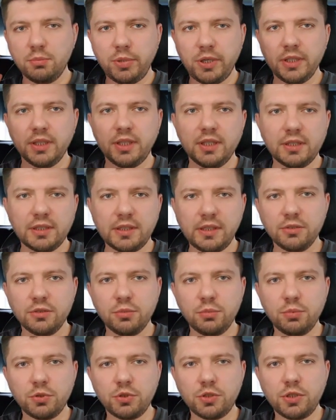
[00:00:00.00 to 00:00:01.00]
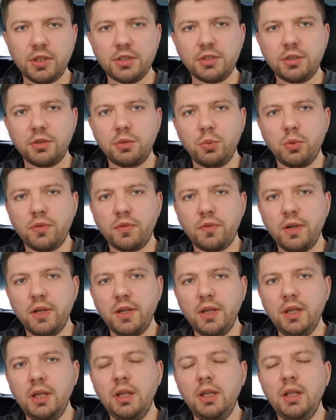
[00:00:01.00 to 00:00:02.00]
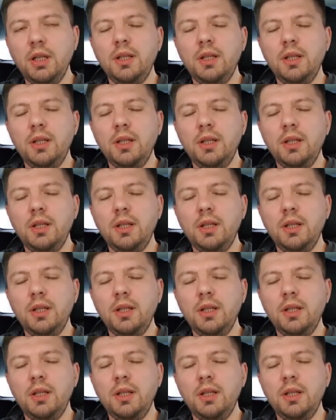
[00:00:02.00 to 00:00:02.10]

Panketal supercharger with 3.